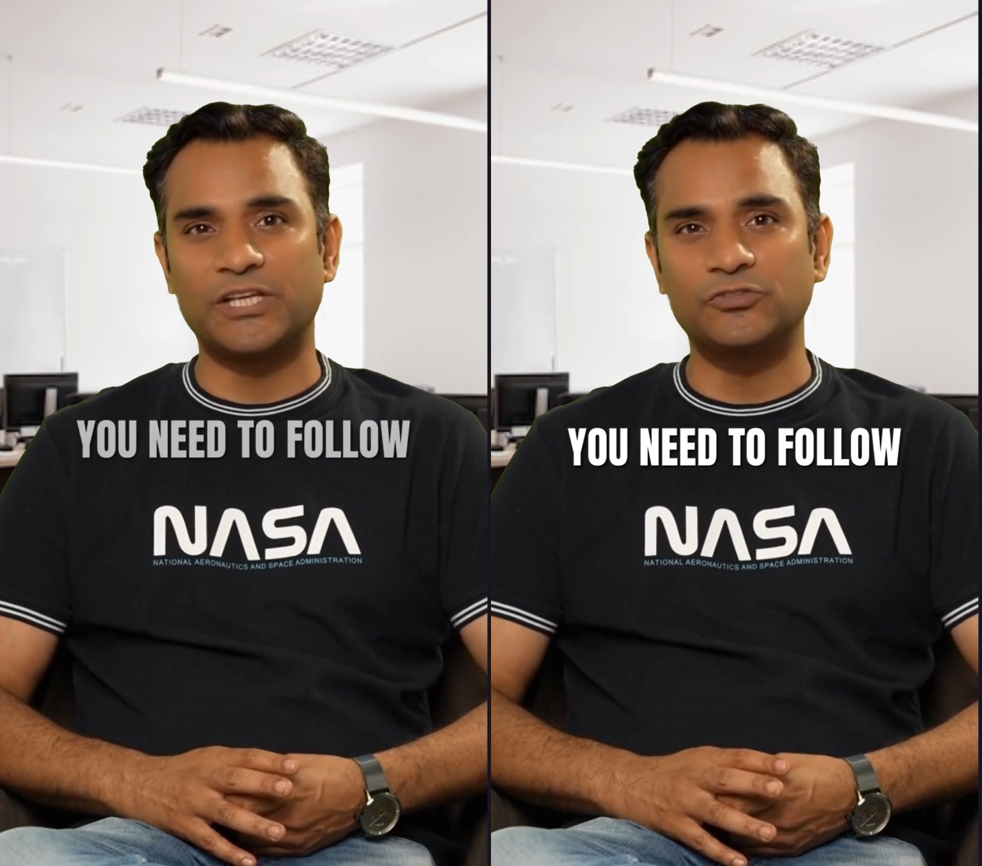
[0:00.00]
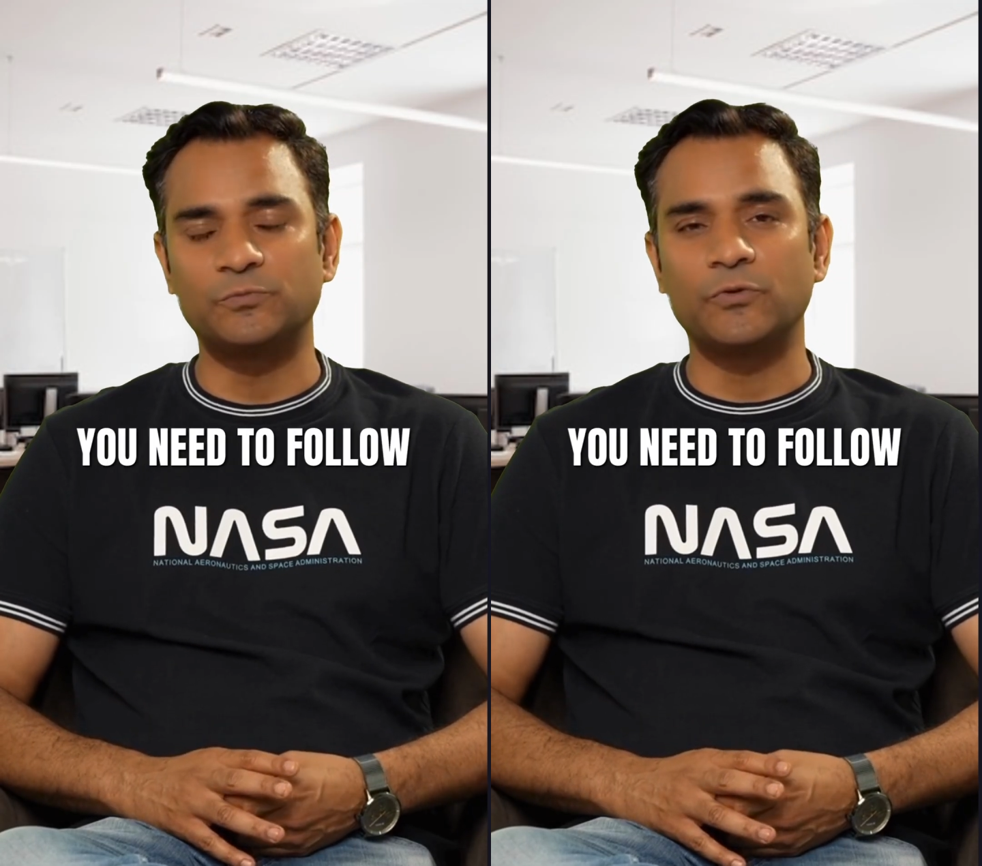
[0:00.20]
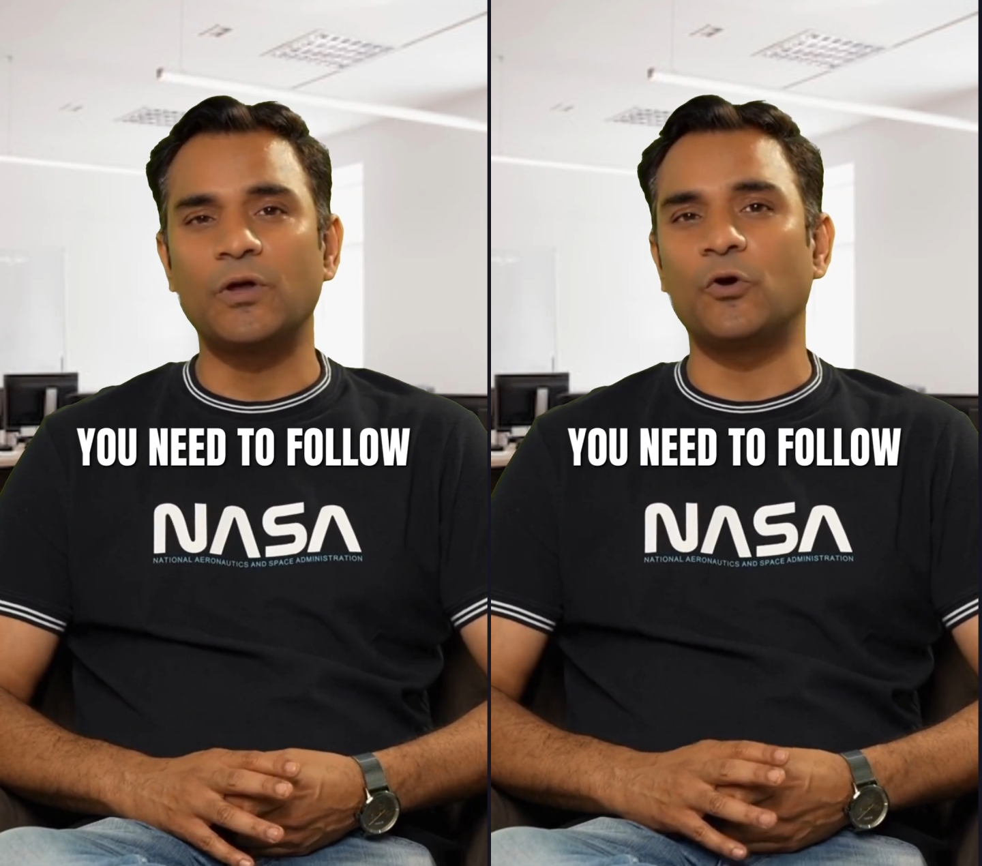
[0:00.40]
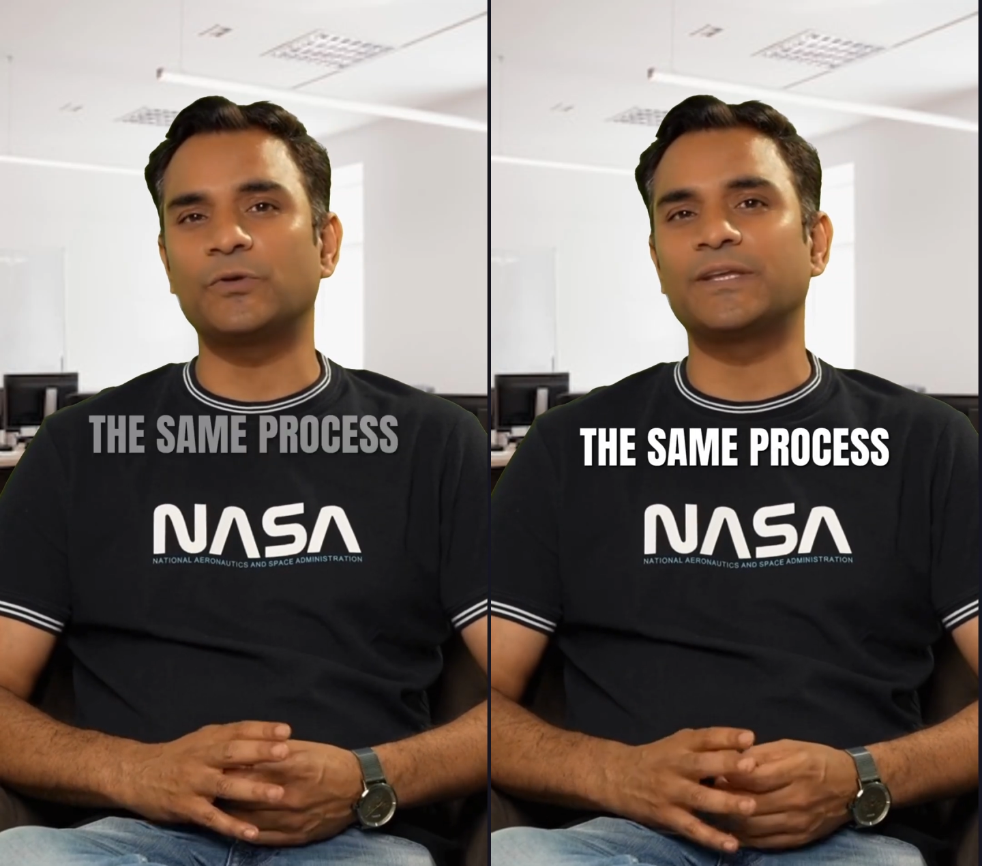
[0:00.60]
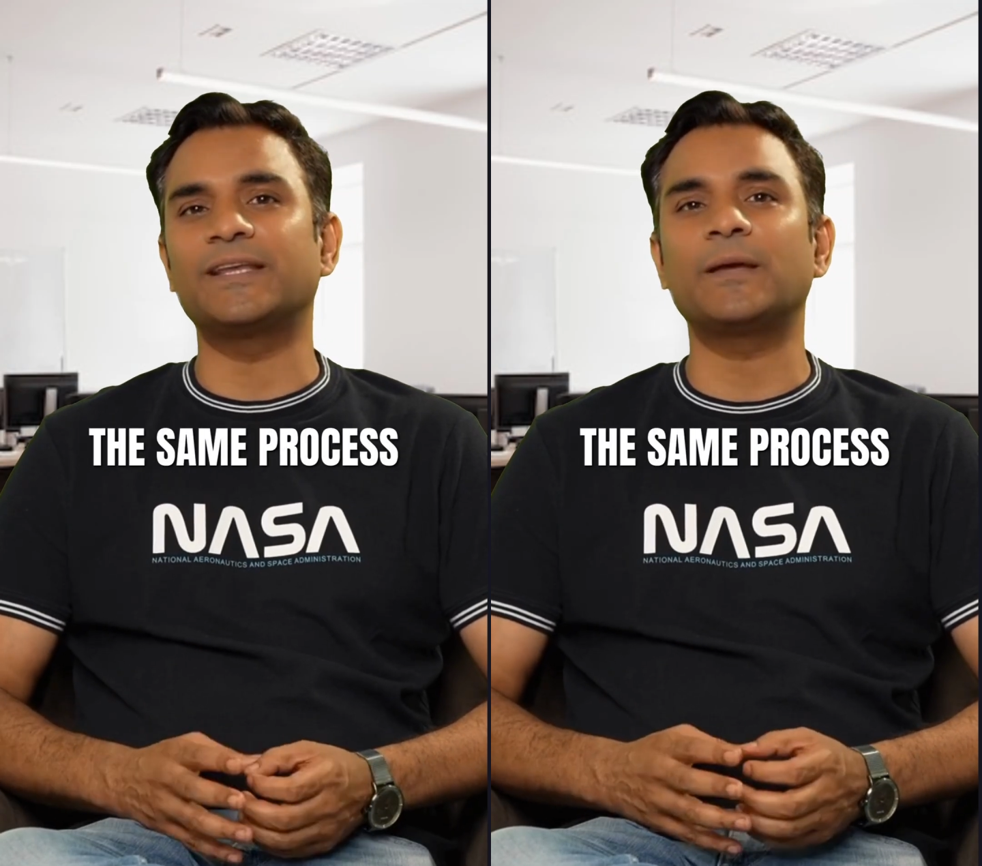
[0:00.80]
you need to follow
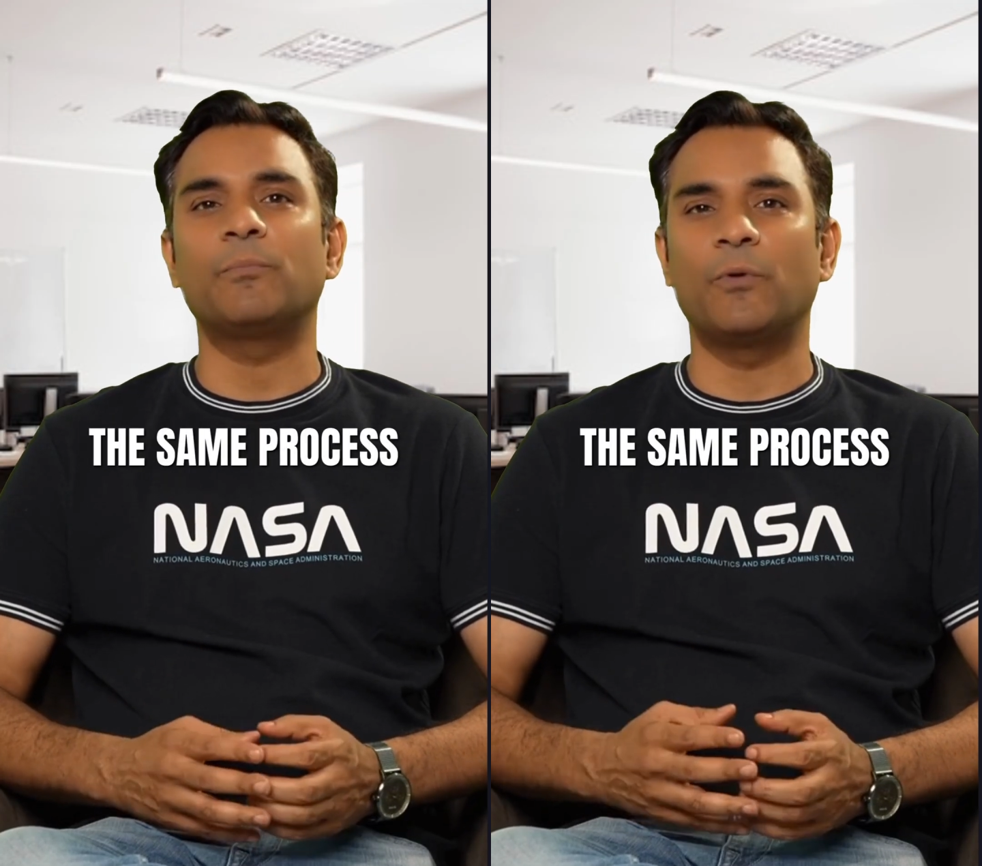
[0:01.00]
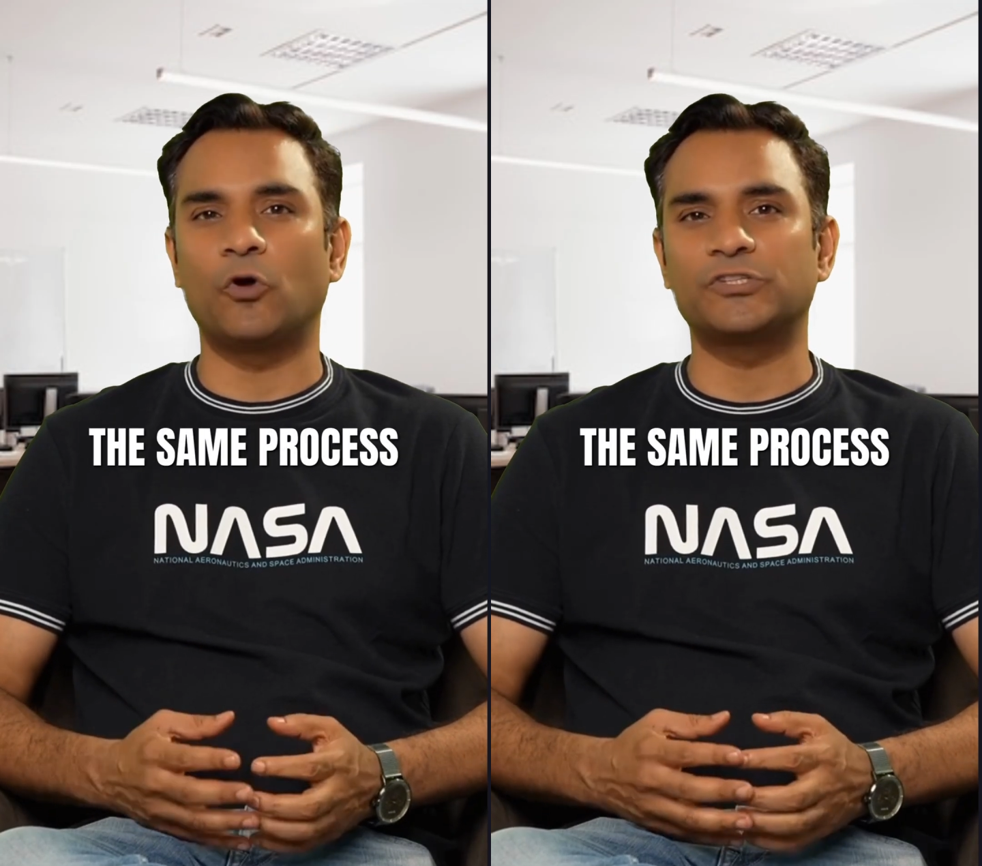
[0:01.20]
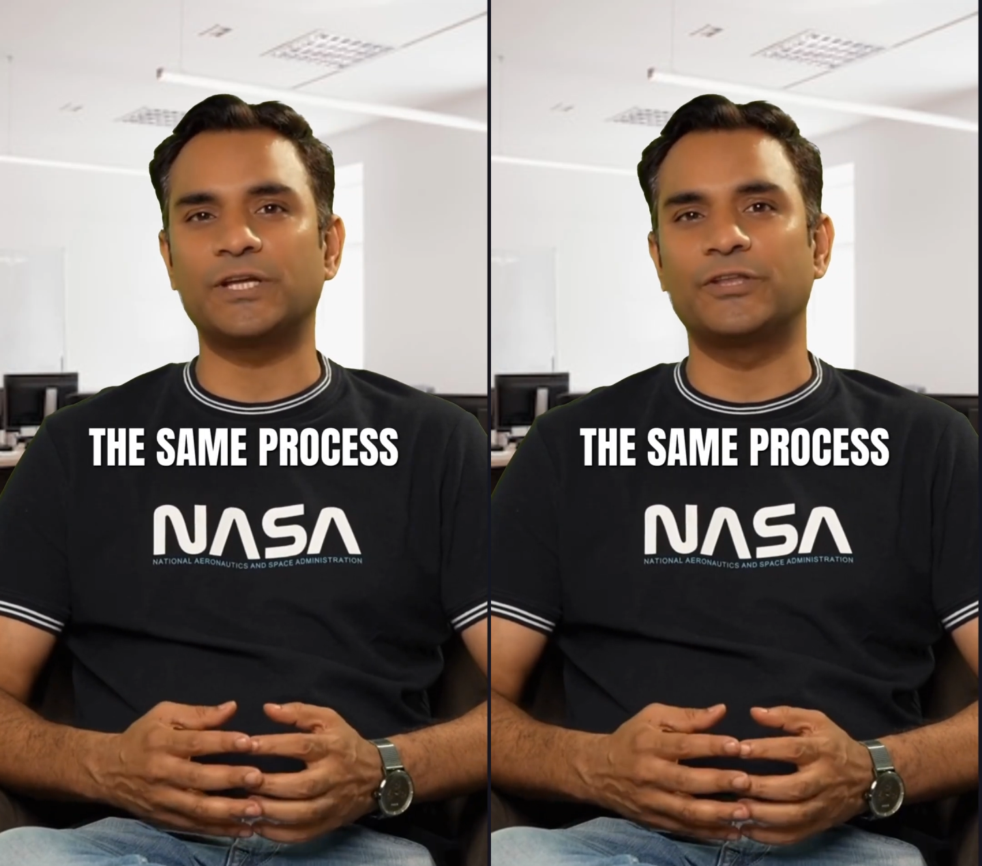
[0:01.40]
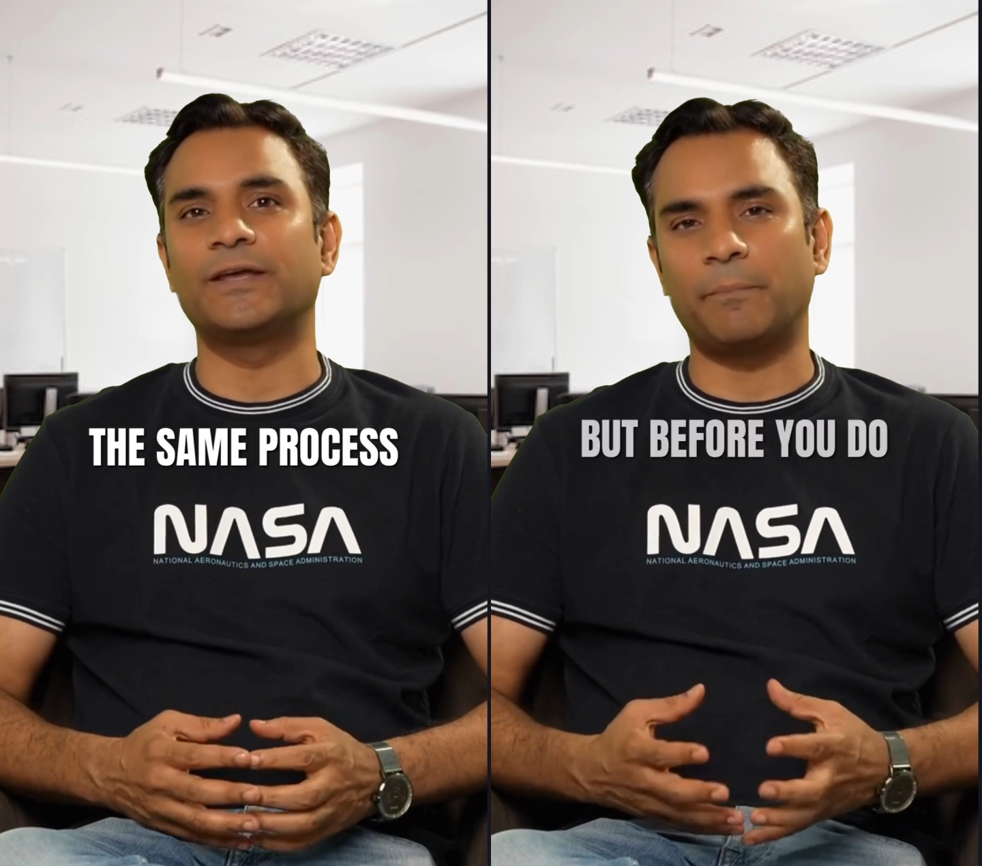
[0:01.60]
the same process.